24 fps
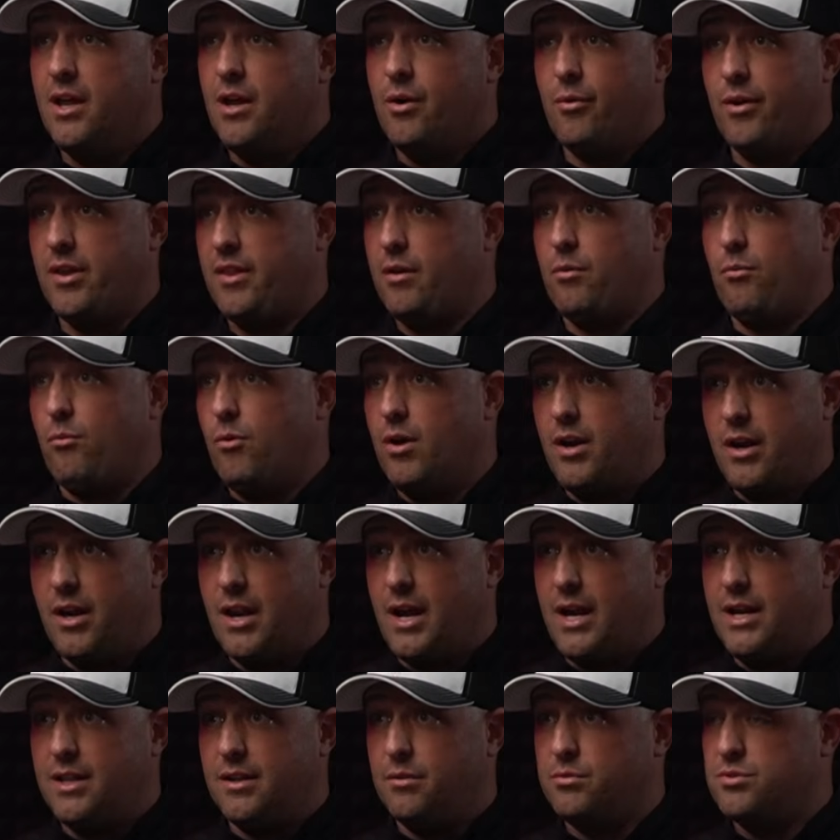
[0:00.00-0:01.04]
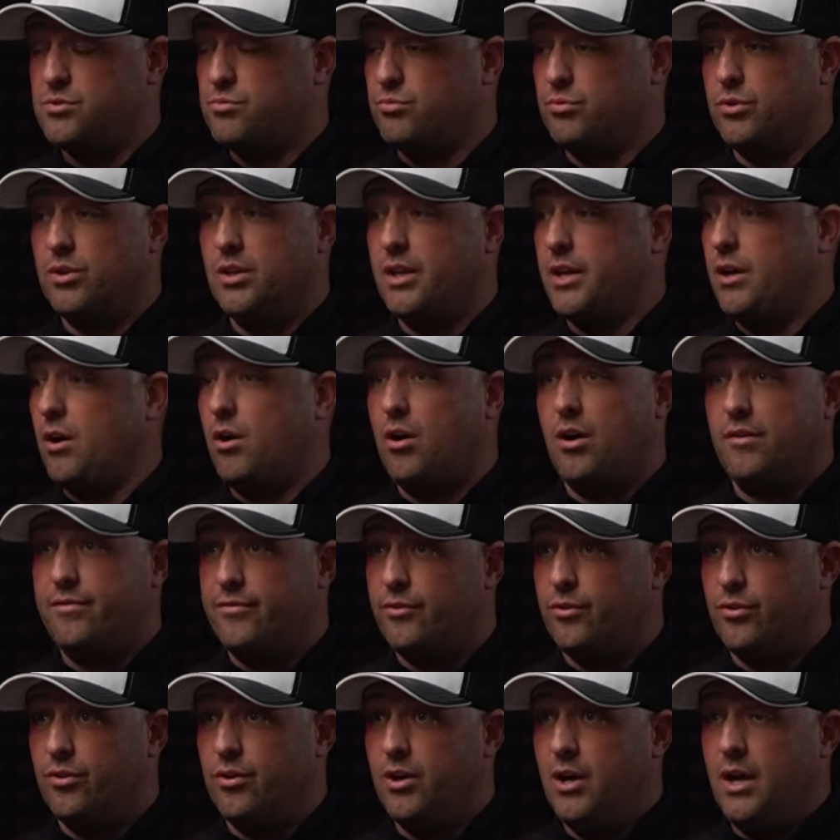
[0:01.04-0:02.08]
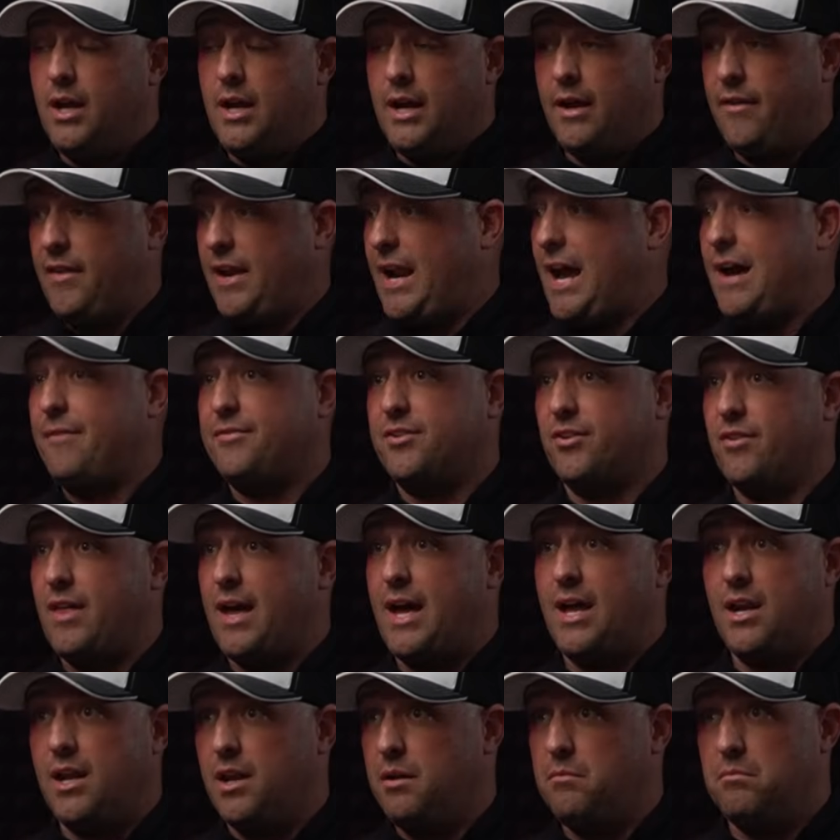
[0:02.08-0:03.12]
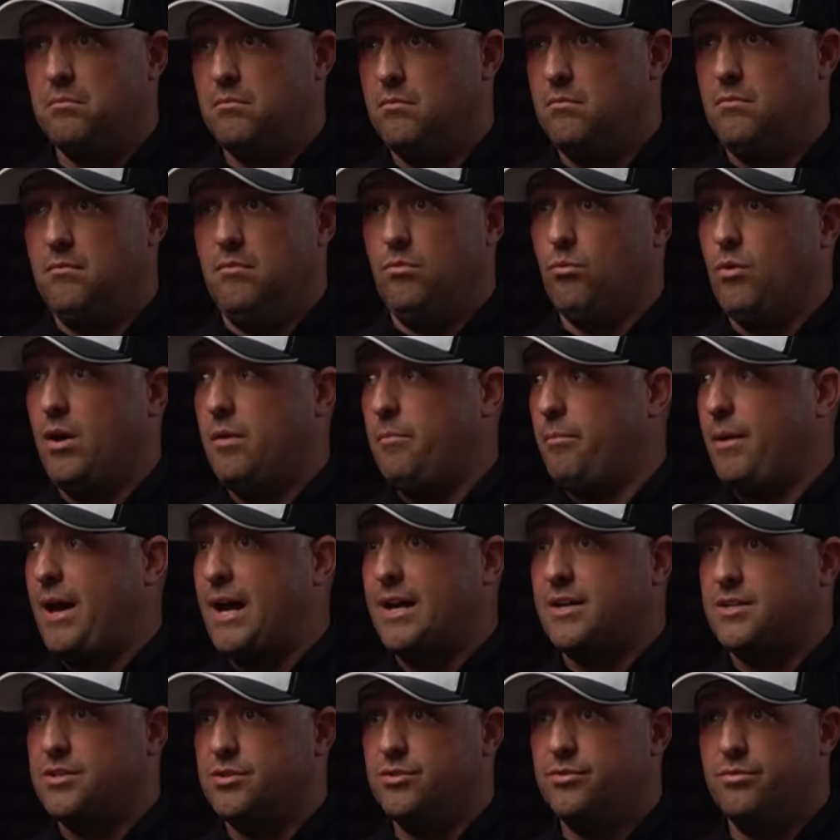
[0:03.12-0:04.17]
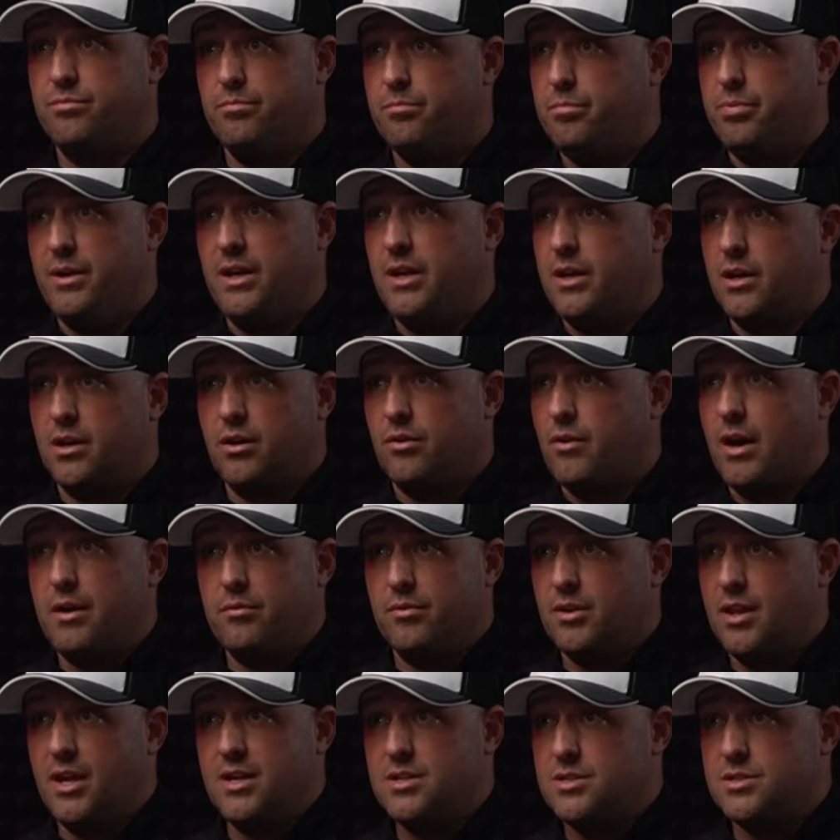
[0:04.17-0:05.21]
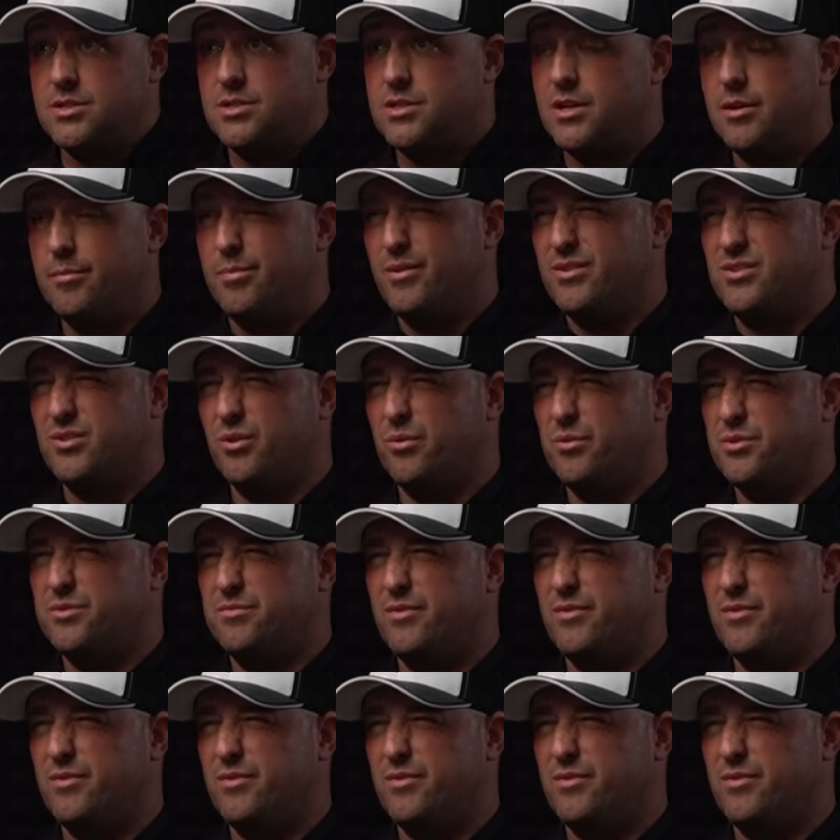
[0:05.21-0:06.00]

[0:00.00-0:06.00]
We had that one night that was really awful, and then after that, it went back to being a great relationship. So it was